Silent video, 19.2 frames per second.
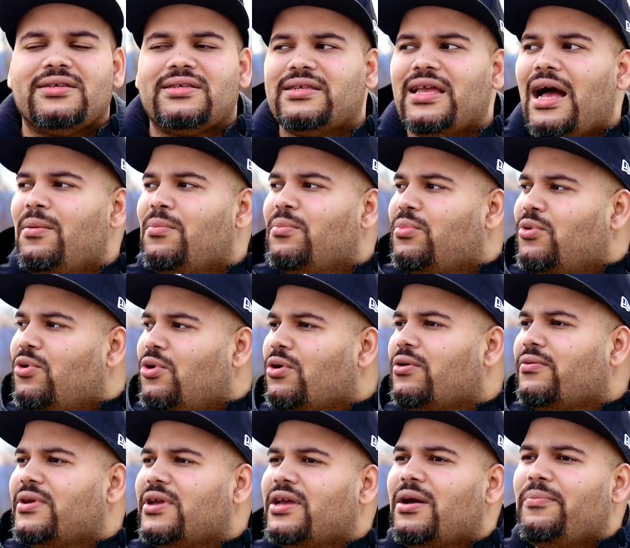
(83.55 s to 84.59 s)
Stop
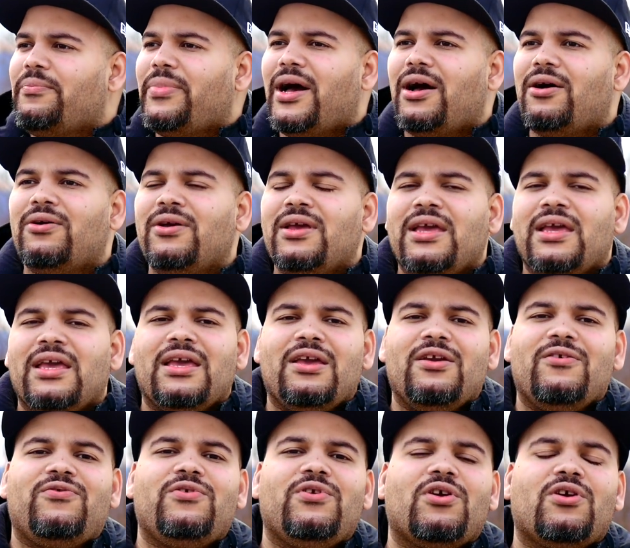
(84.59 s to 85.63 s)
worrying about
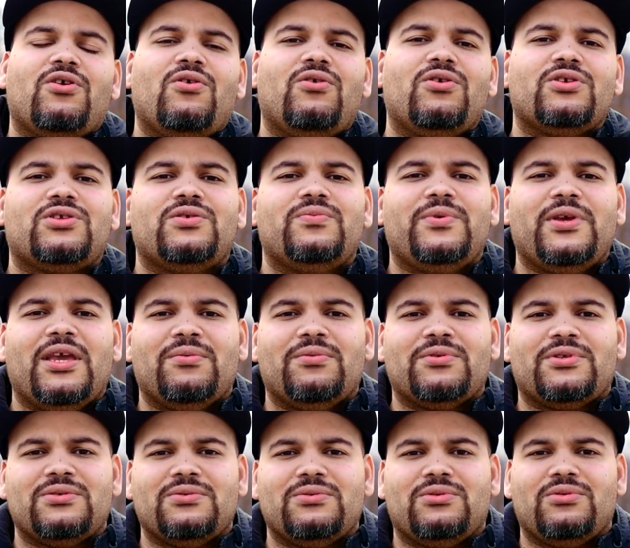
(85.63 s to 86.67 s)
if you're going to be able
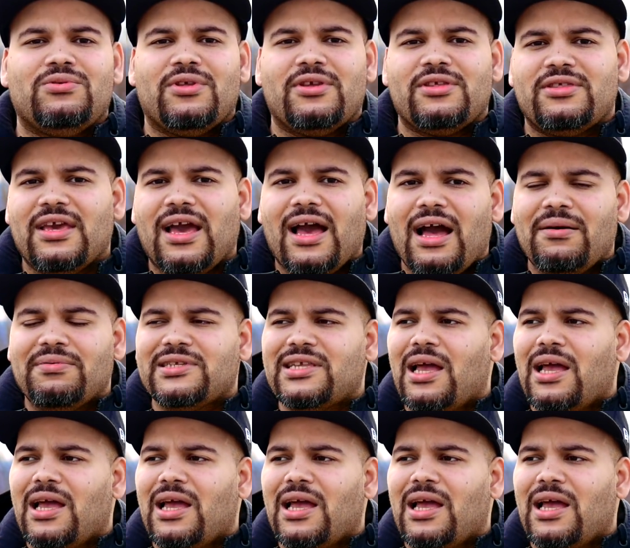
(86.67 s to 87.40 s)
to do the job.